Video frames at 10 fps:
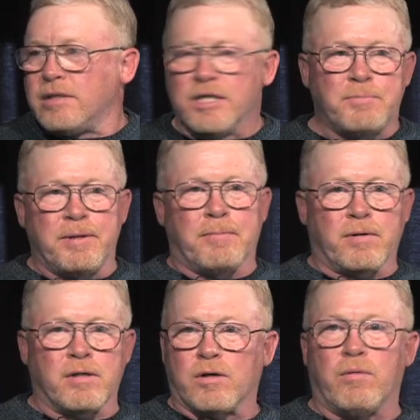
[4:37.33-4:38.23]
these people are
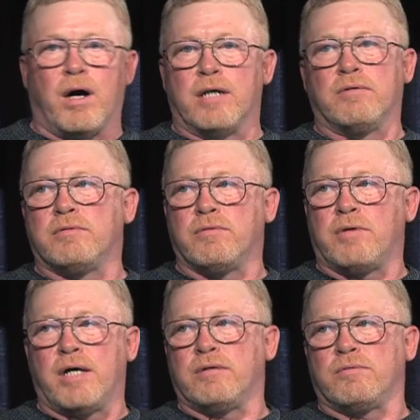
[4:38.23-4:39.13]
going to go, I don't
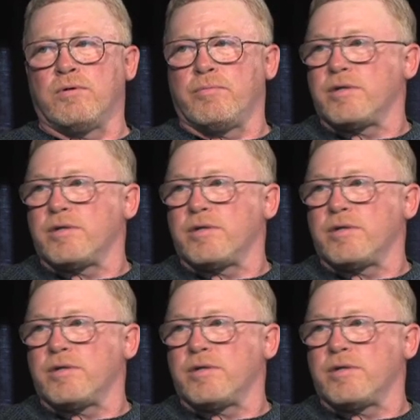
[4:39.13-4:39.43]
know,